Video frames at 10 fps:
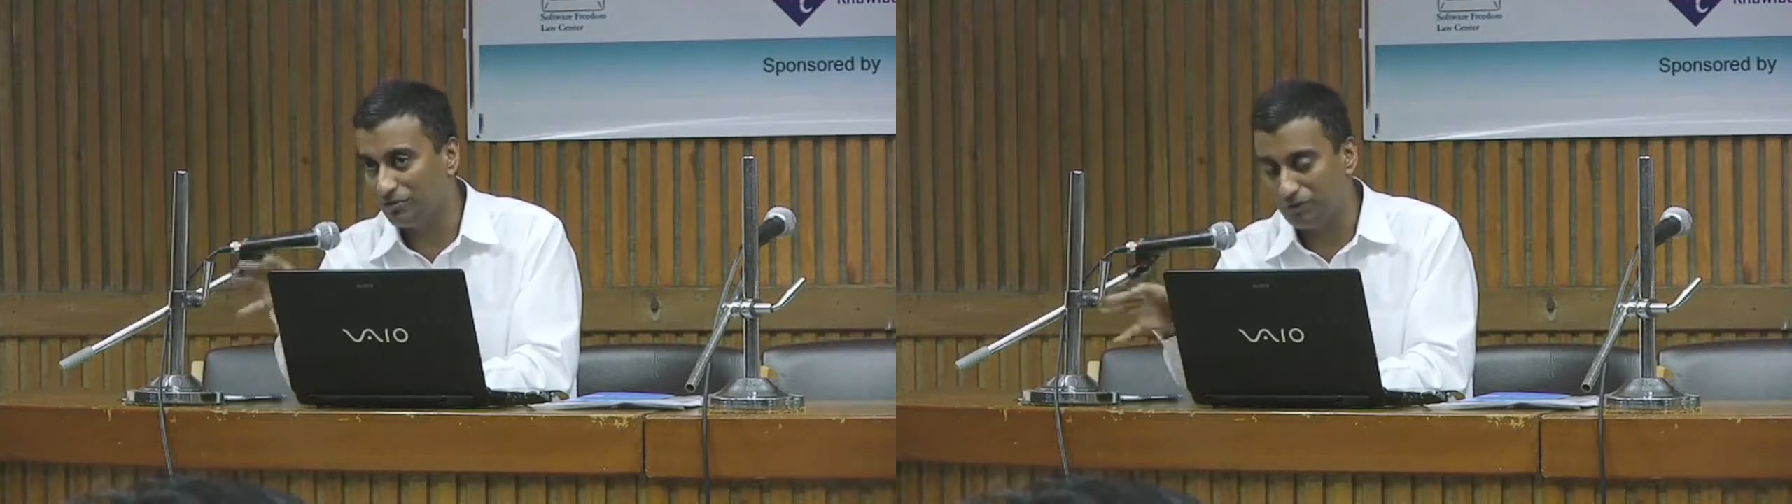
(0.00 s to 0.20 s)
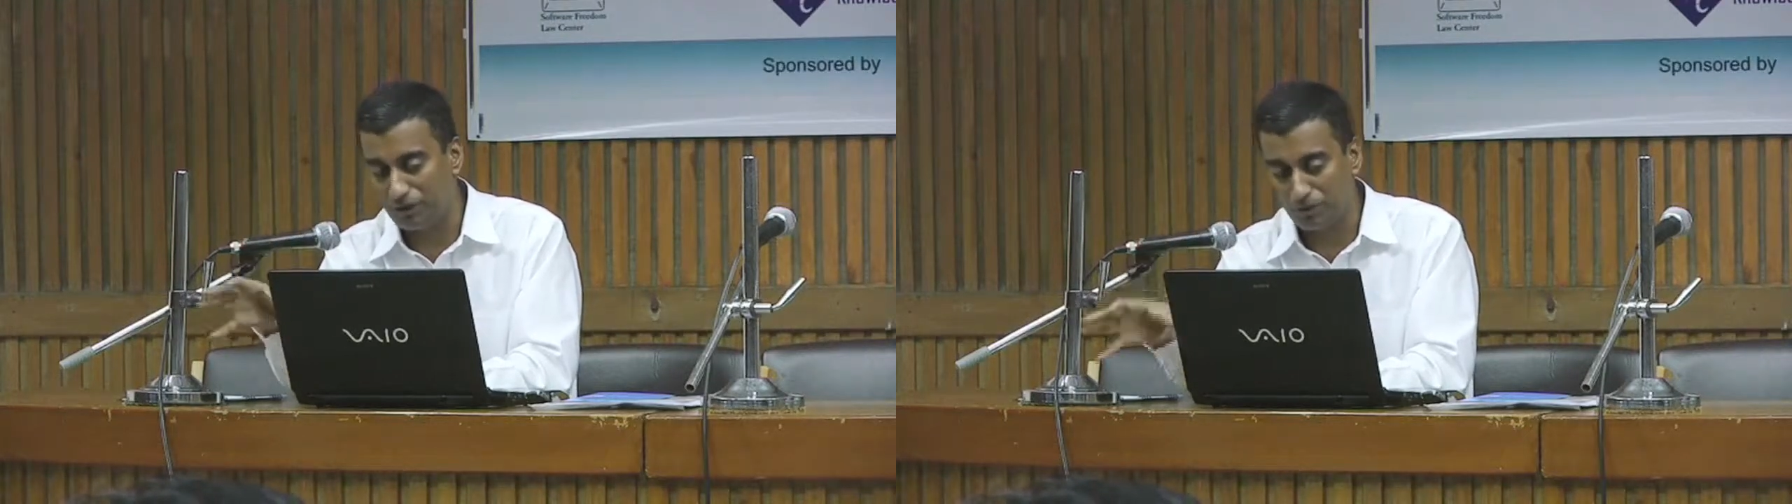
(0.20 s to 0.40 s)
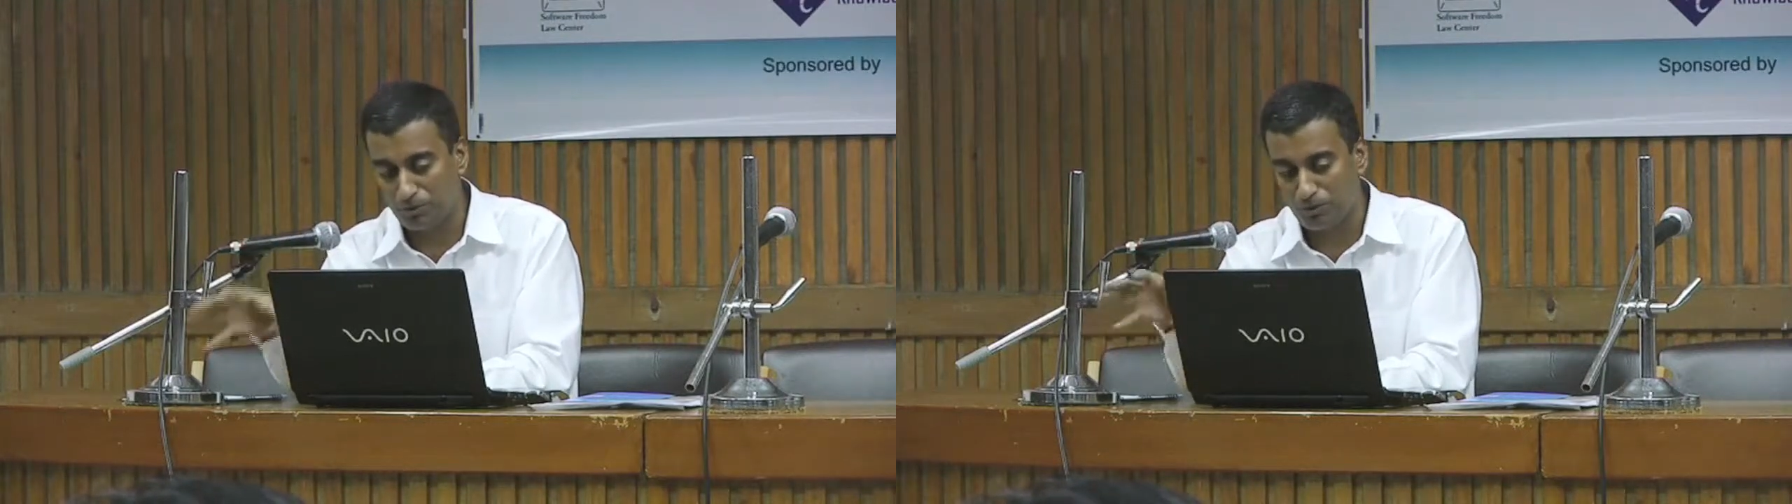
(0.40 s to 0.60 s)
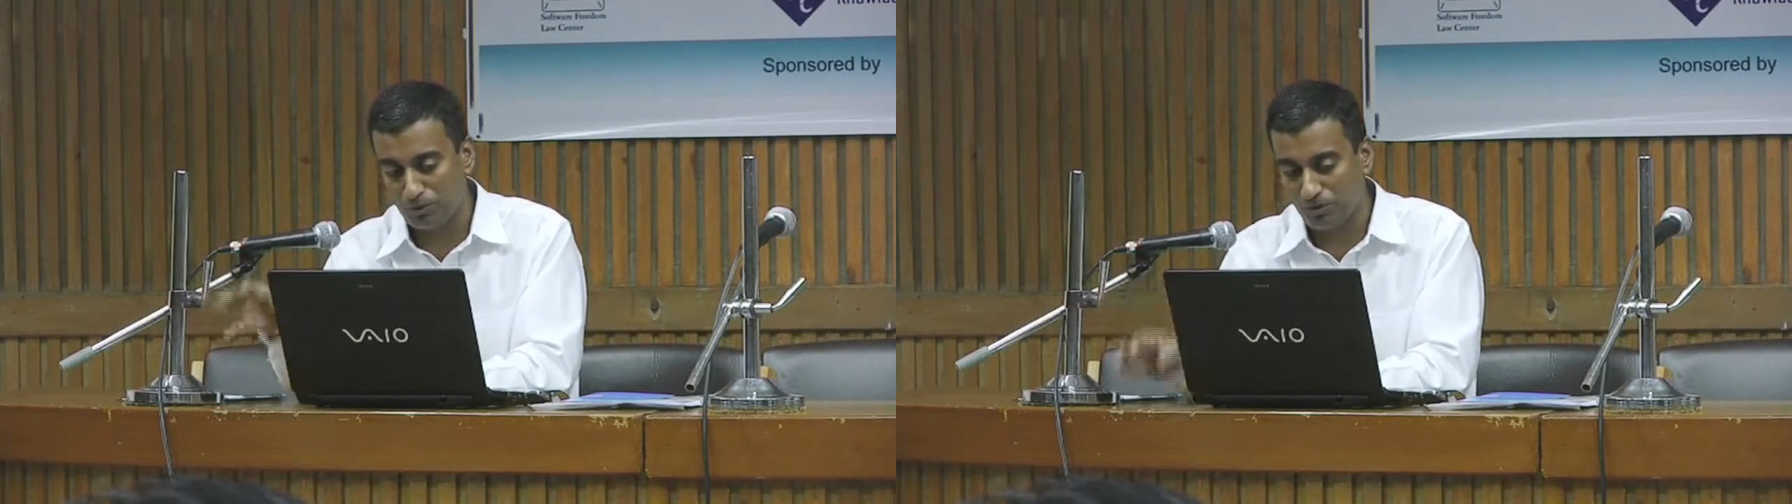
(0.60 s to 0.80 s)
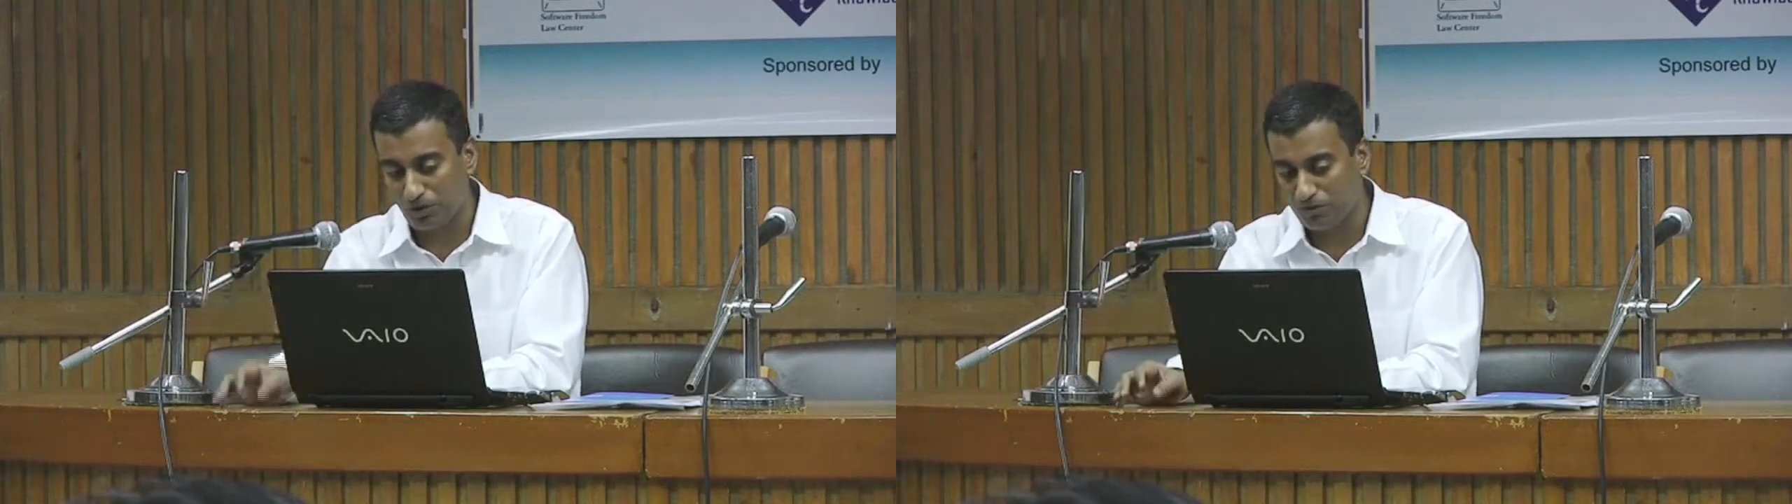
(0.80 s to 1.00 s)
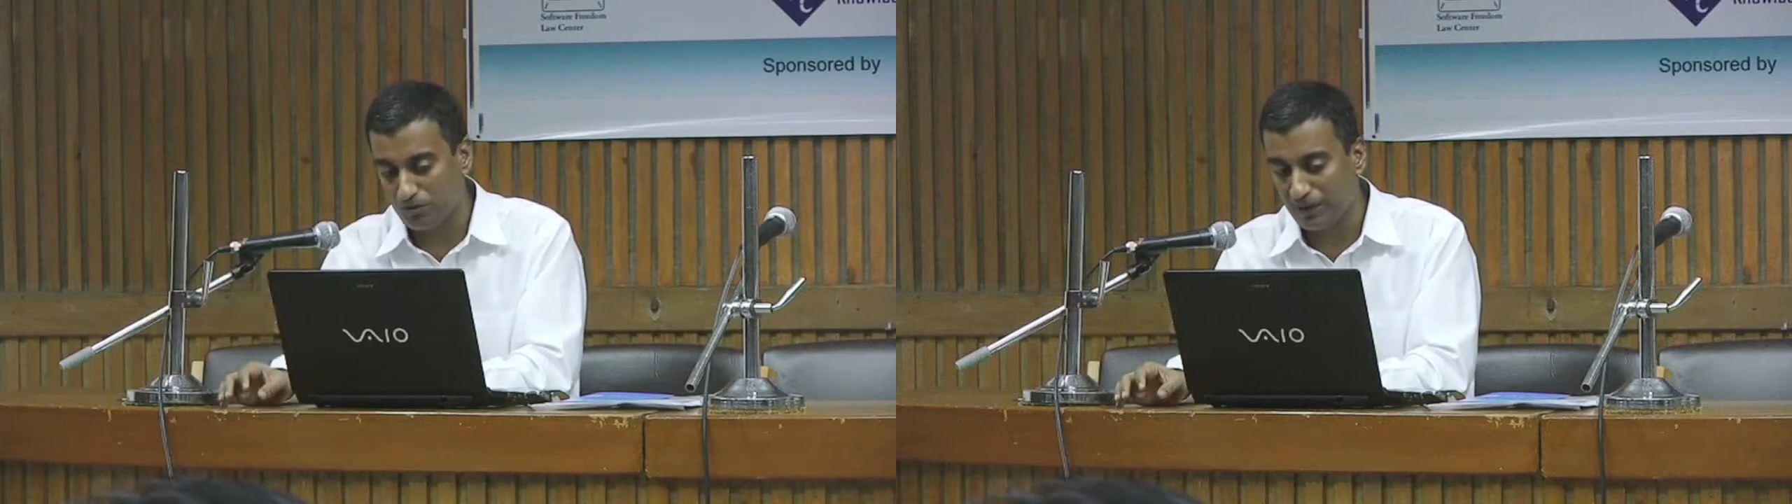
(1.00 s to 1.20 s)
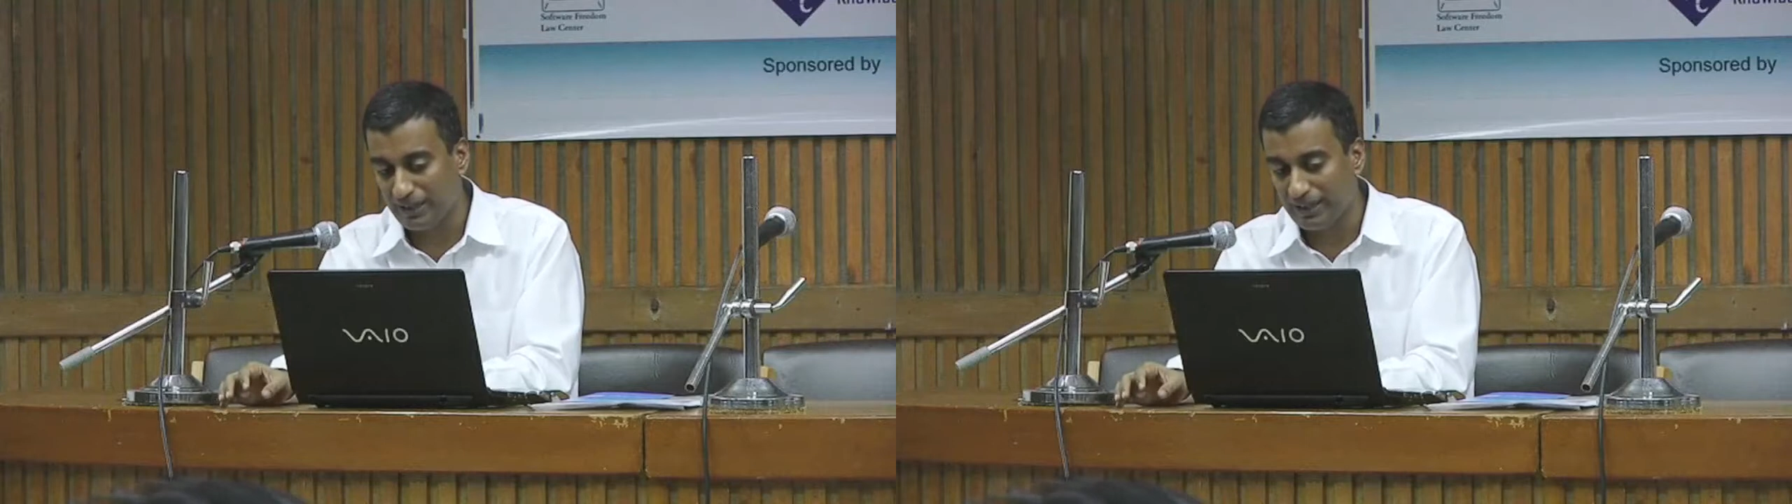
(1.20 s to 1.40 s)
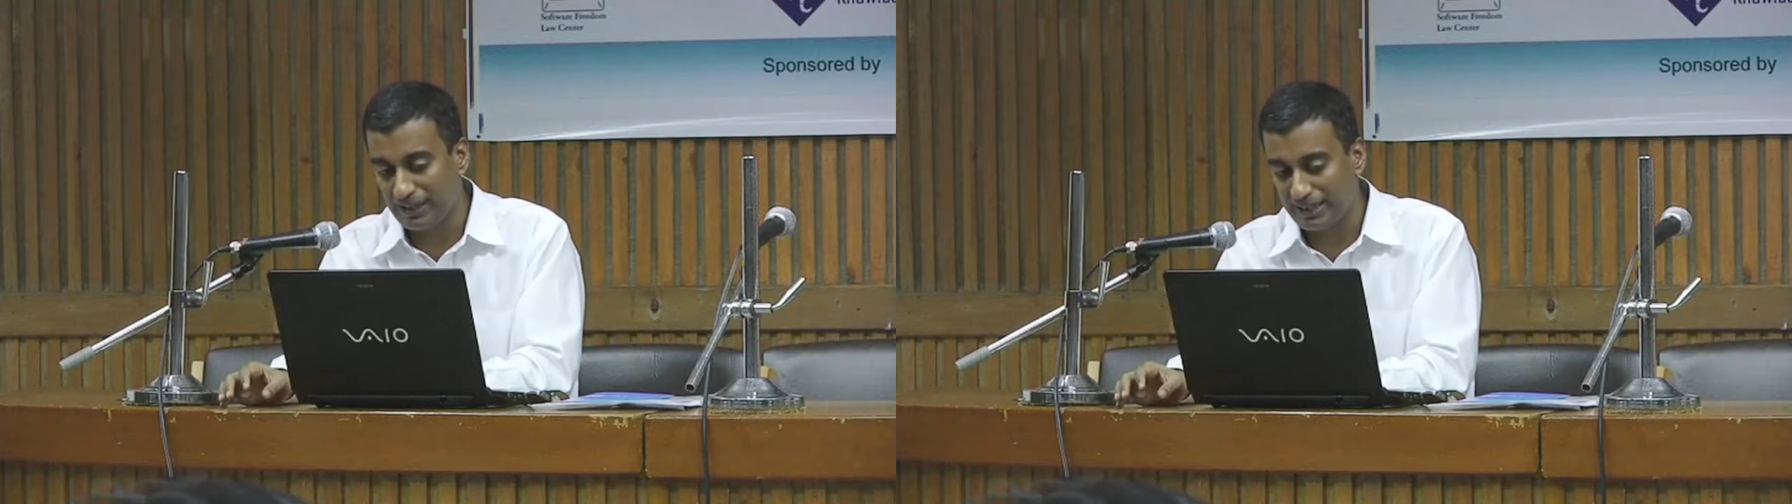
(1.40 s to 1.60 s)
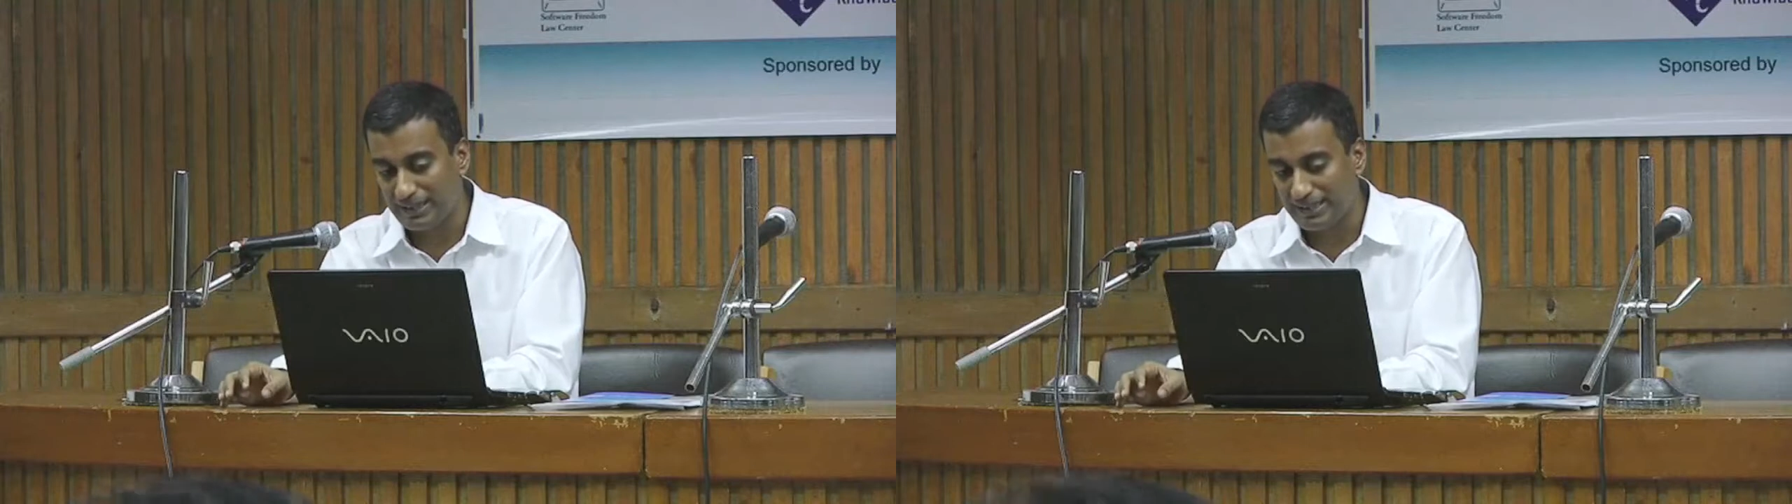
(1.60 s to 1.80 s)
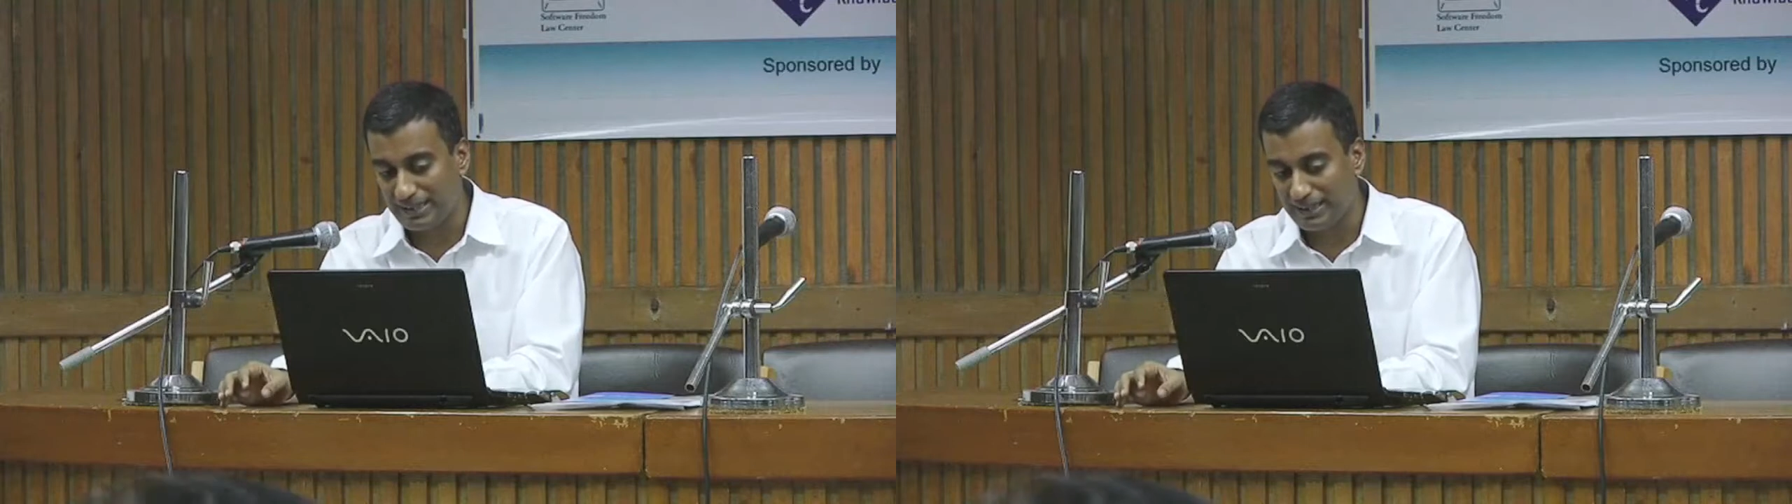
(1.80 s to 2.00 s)
free and open source software
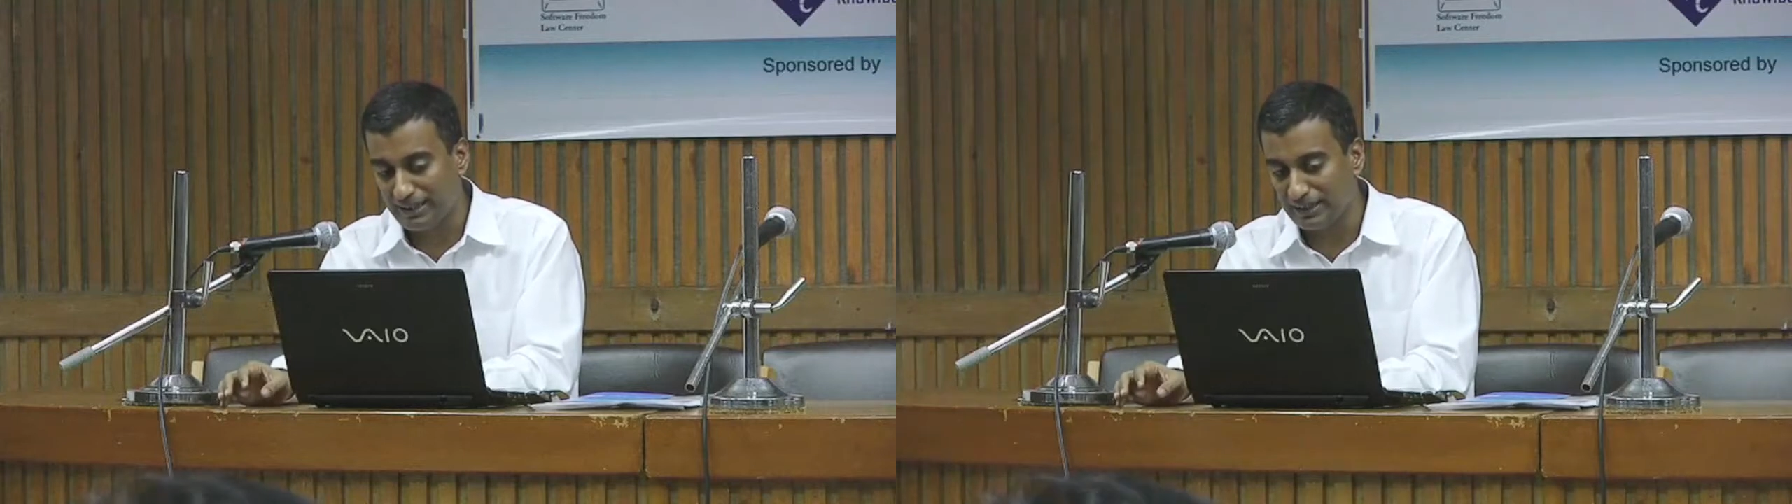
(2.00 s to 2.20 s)
is